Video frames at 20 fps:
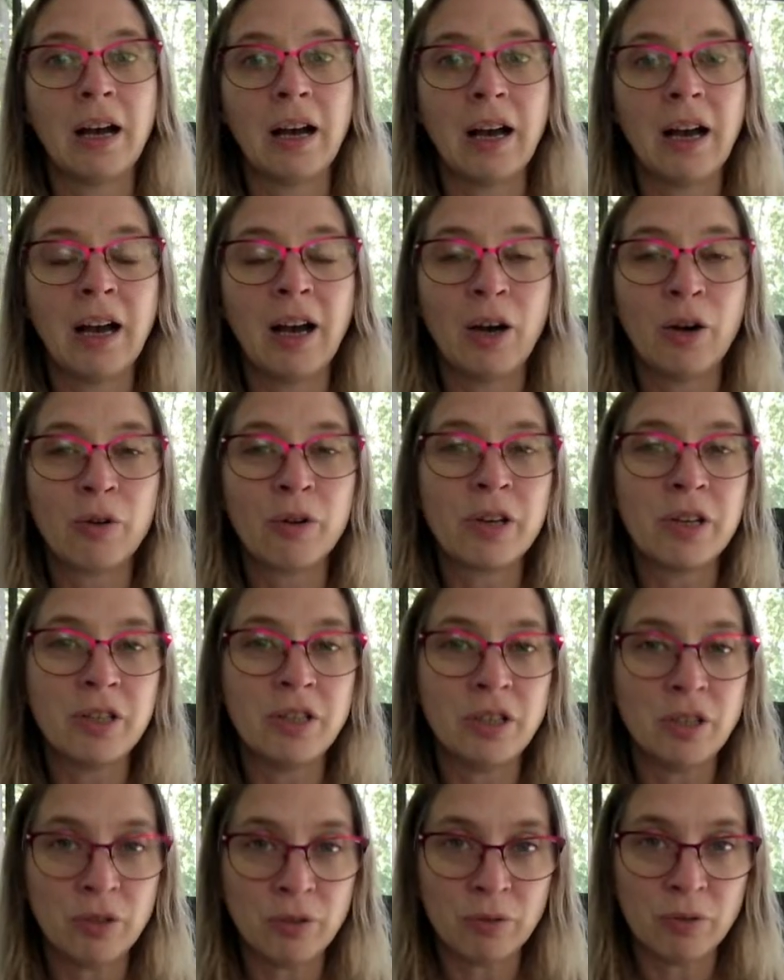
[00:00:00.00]
how
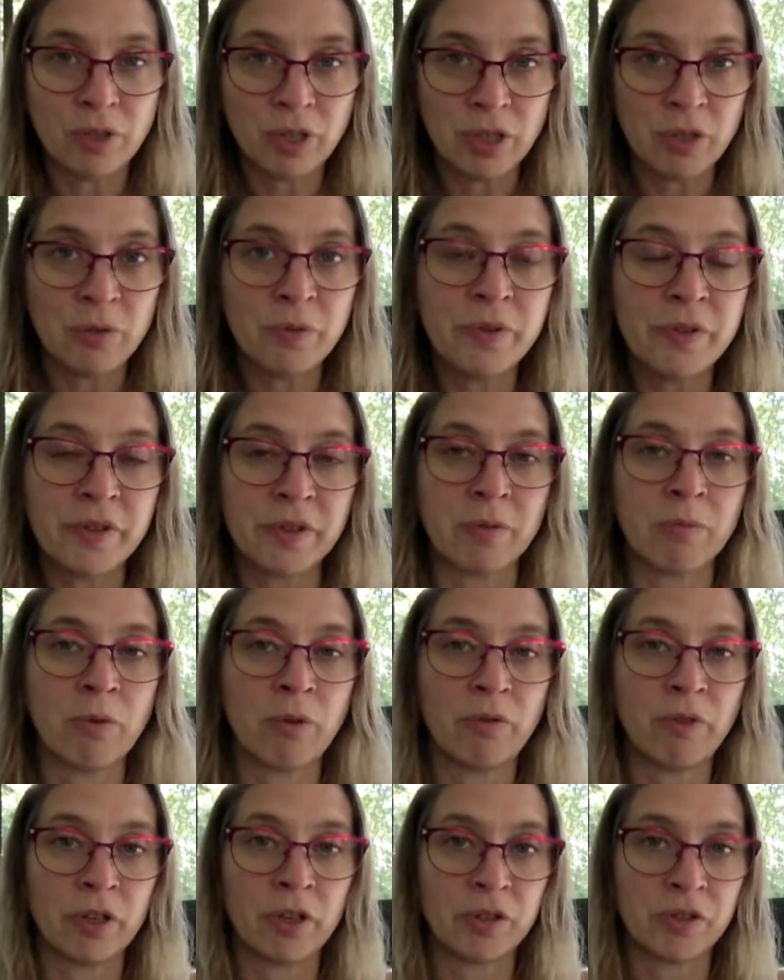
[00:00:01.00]
can you use some
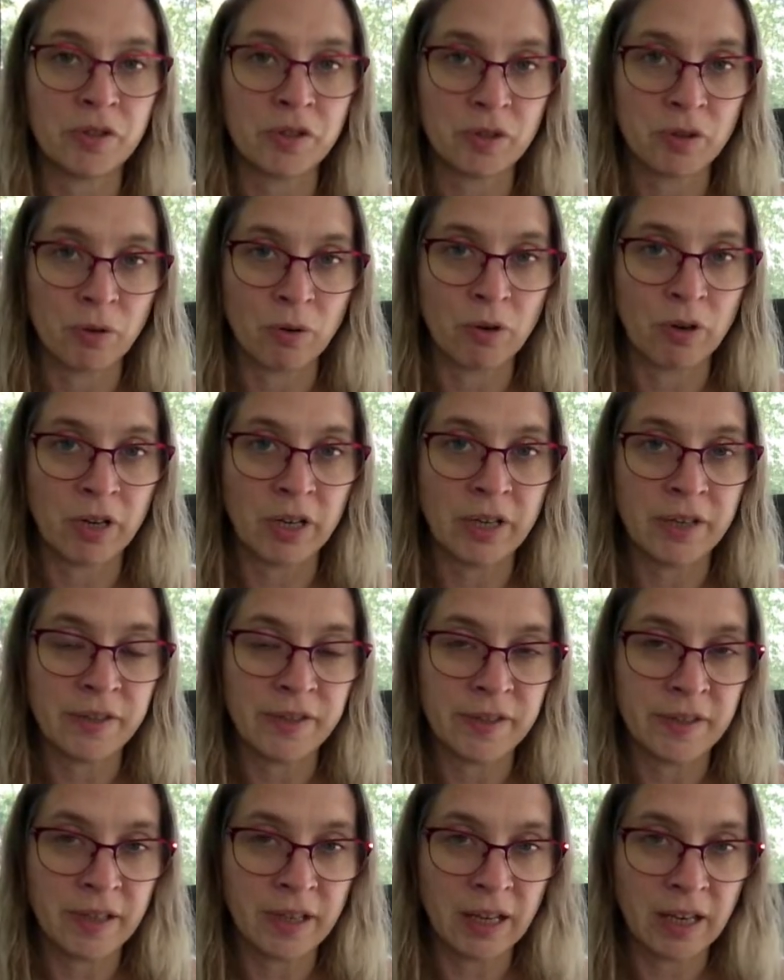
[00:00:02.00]
of your
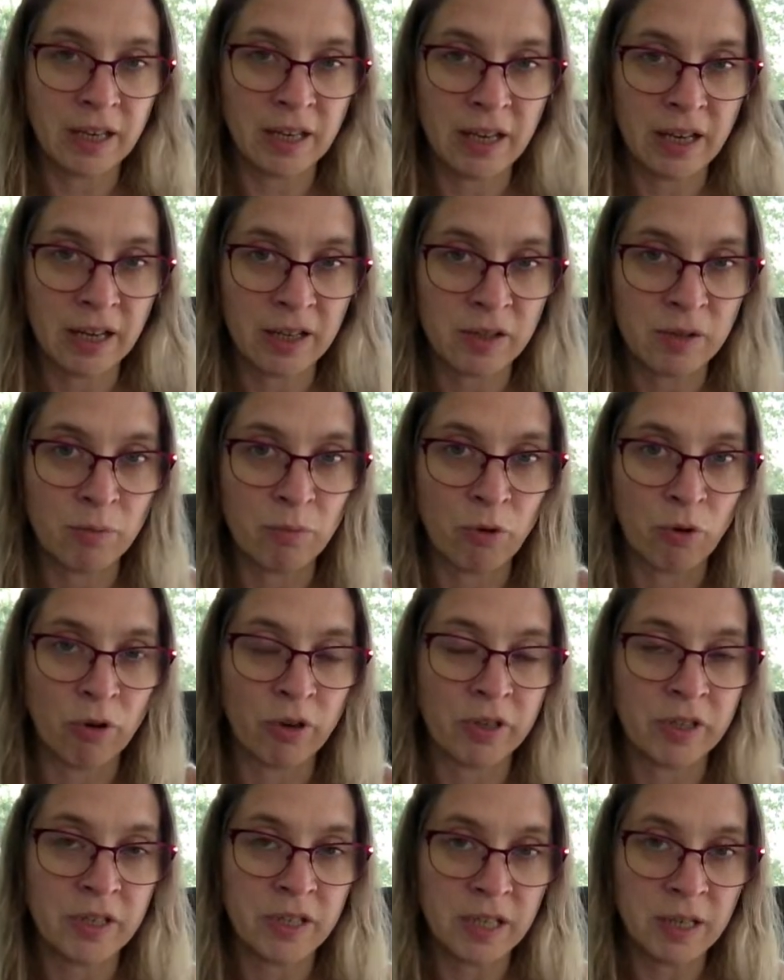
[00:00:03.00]
stories to connect
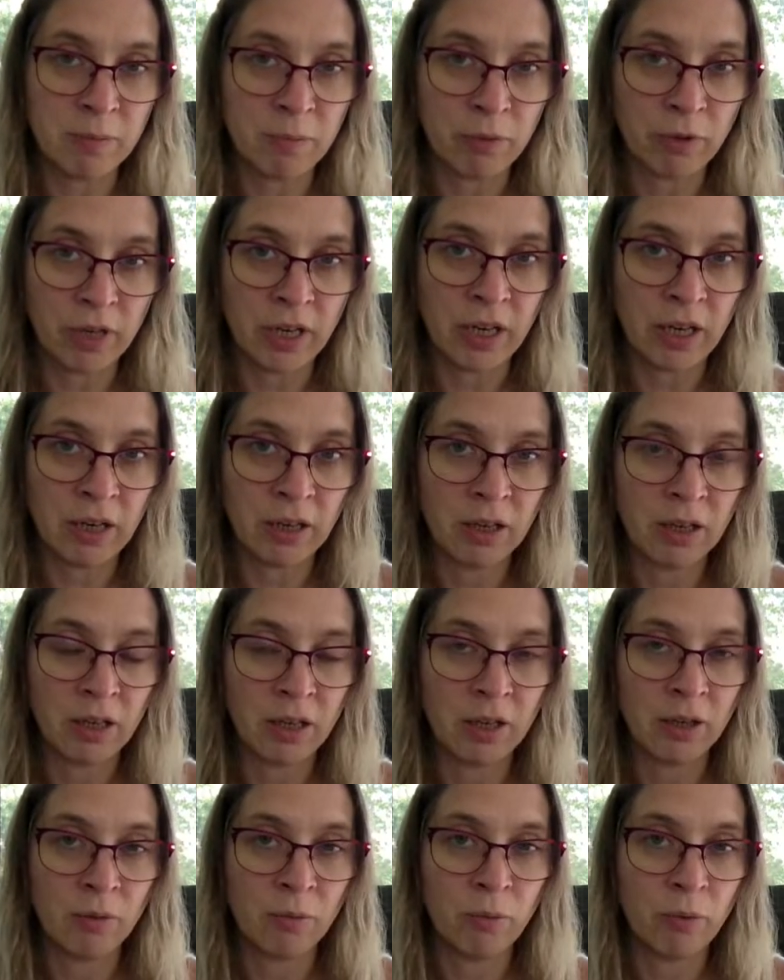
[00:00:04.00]
more deeply
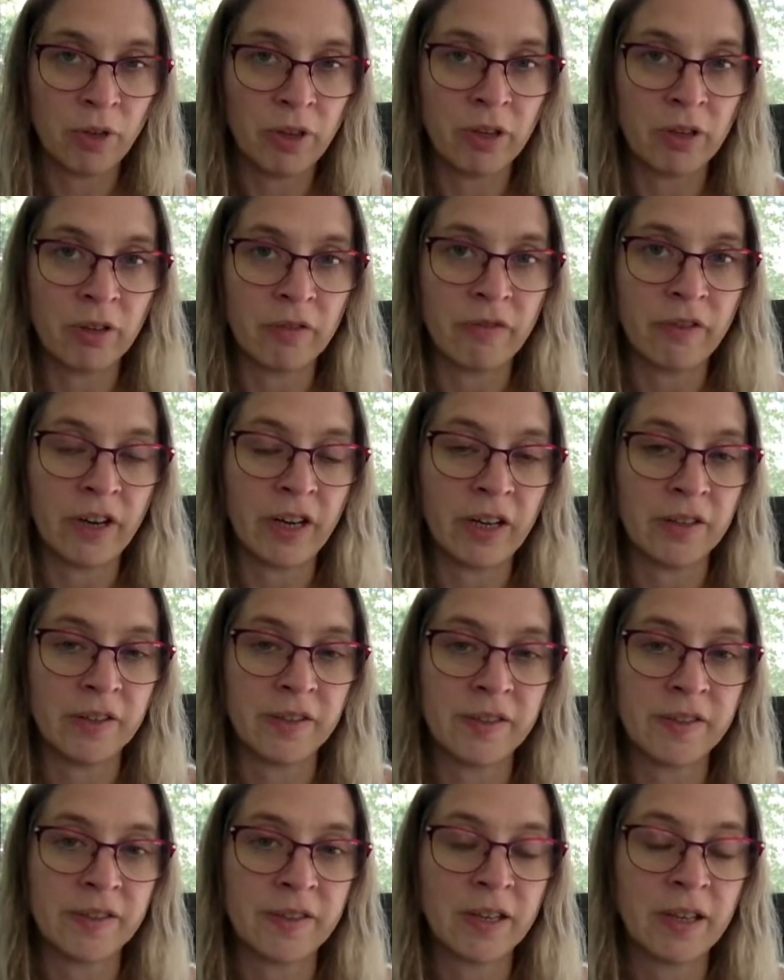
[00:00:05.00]
with your
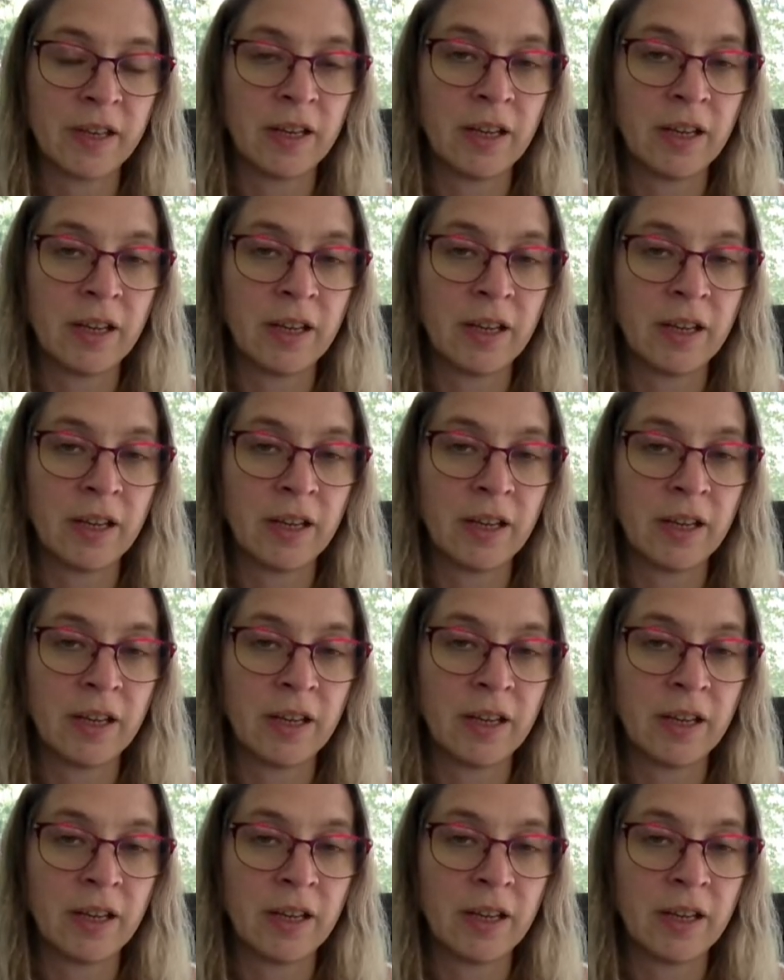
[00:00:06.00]
fans?